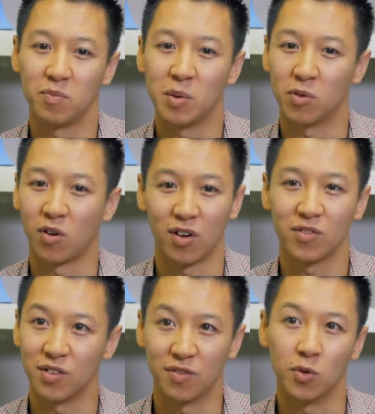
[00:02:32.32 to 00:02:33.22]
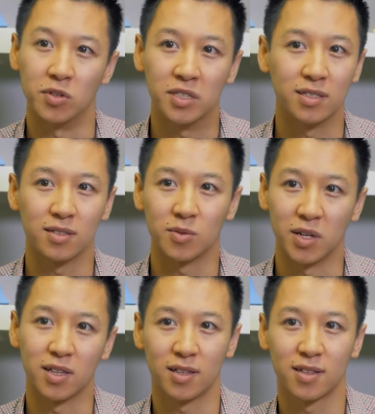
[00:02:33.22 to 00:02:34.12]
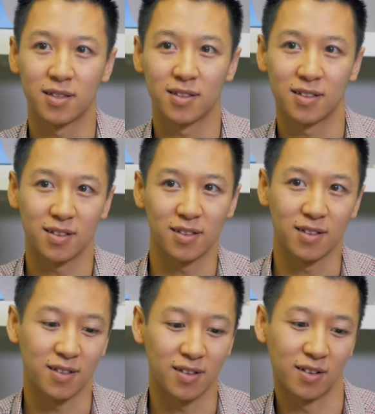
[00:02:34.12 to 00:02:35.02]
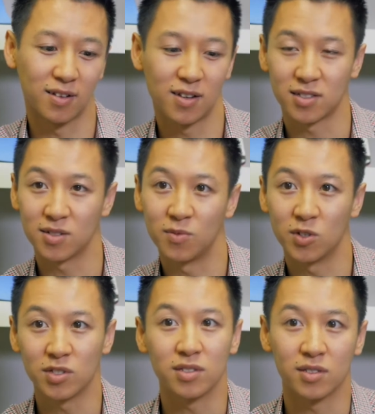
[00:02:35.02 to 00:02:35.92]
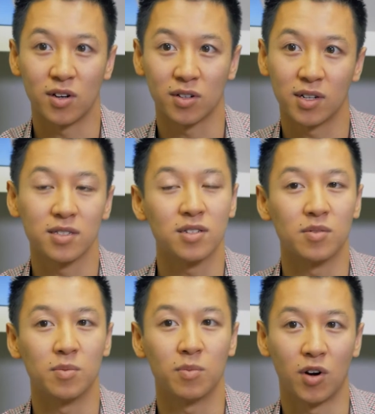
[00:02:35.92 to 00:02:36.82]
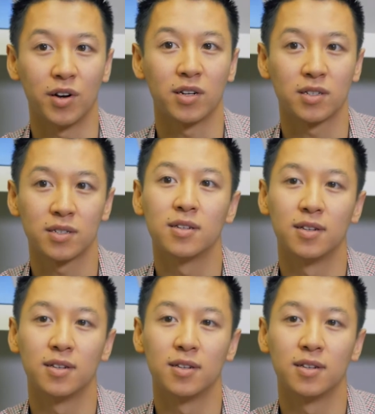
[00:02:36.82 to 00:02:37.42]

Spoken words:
People are often fooled with the custom versus non-custom product.